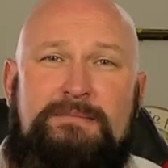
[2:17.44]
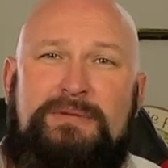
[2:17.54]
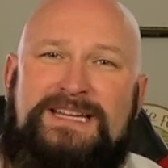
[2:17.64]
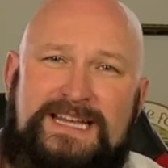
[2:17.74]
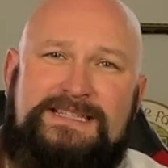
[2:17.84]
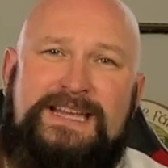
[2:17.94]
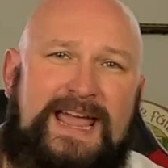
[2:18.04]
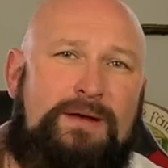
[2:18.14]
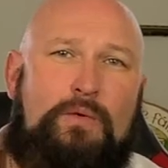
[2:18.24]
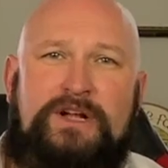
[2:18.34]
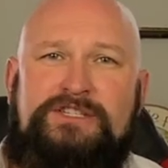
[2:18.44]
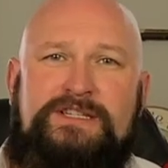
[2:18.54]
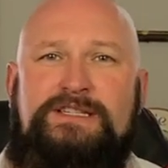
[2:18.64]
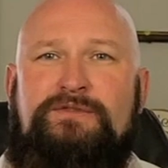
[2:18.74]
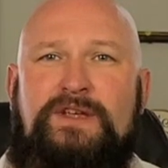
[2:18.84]
But kids can watch
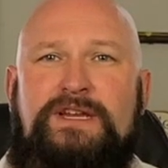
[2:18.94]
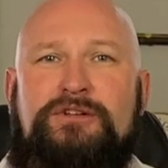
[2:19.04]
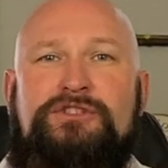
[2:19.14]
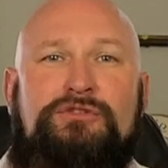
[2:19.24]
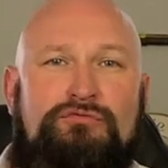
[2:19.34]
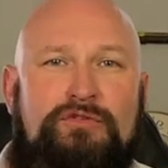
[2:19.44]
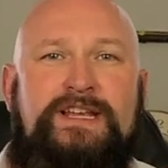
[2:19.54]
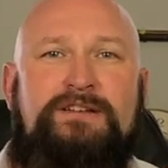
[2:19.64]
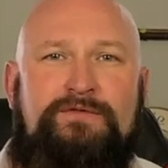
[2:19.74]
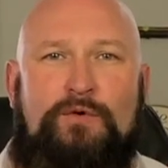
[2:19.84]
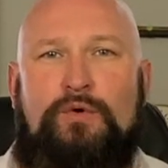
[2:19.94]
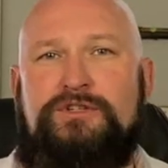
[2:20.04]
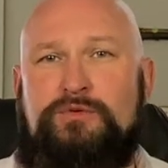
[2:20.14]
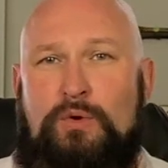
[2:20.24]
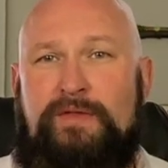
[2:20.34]
these videos to
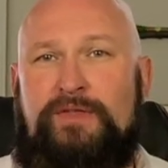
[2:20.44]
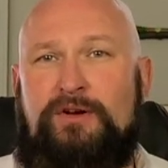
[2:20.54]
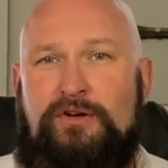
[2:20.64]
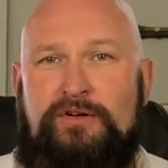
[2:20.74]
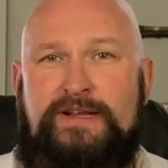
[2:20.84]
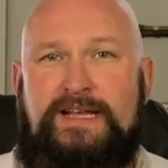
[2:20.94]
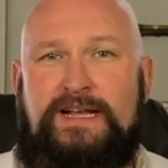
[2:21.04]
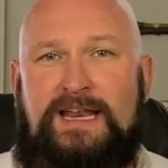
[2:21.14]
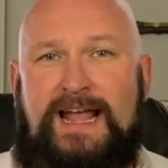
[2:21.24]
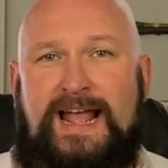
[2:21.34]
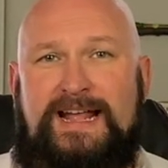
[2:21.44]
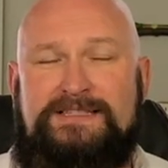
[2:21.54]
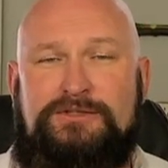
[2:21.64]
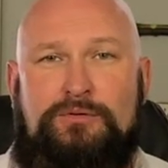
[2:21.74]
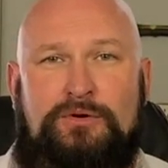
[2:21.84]
reinforce what they're learning in
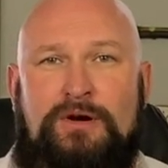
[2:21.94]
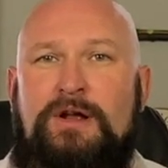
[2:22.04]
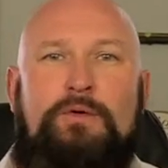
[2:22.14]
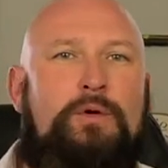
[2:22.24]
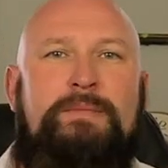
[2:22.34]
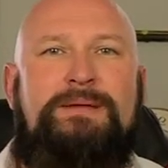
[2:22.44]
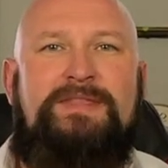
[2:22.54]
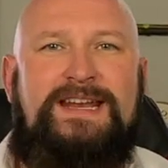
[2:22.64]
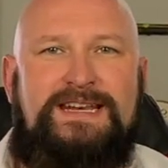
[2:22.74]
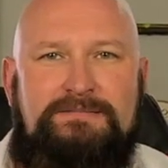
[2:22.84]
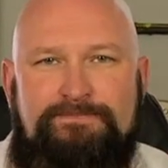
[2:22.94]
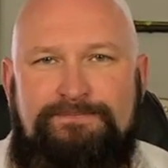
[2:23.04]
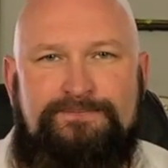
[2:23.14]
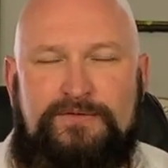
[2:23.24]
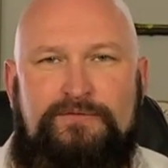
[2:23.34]
class, or, or maybe they didn't
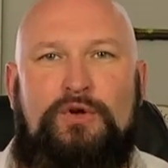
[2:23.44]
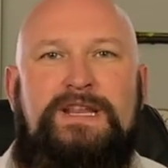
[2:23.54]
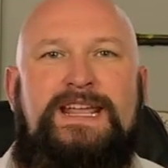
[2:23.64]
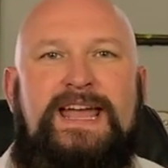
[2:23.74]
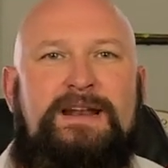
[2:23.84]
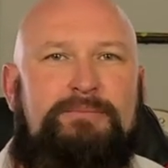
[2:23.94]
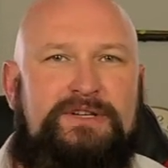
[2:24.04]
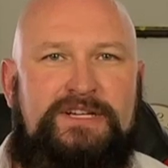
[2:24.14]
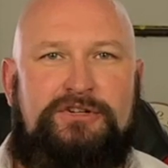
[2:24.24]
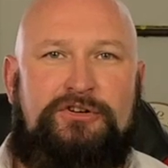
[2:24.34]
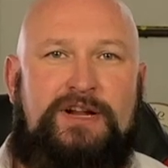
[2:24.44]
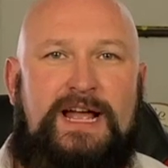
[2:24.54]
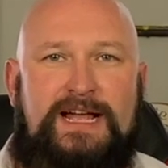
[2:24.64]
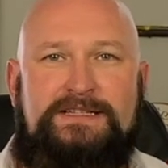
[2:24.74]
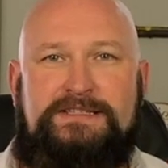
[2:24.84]
fully get a particular
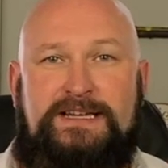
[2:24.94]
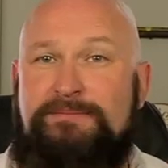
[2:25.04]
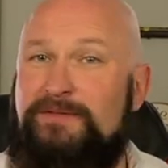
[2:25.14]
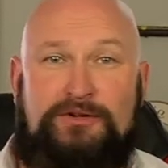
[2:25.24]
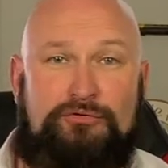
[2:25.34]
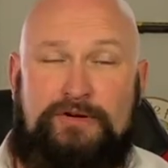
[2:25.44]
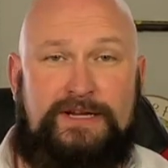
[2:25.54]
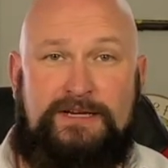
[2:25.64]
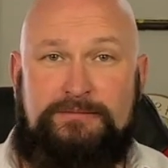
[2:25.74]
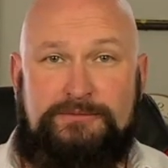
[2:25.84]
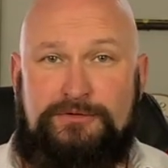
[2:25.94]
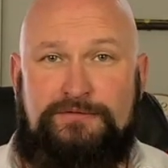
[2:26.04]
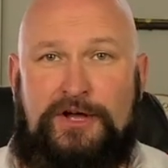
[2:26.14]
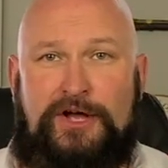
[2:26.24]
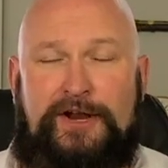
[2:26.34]
concept and the curriculum has
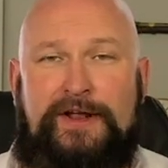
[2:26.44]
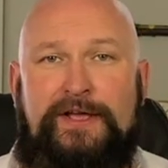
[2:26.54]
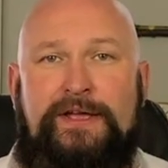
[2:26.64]
moved on.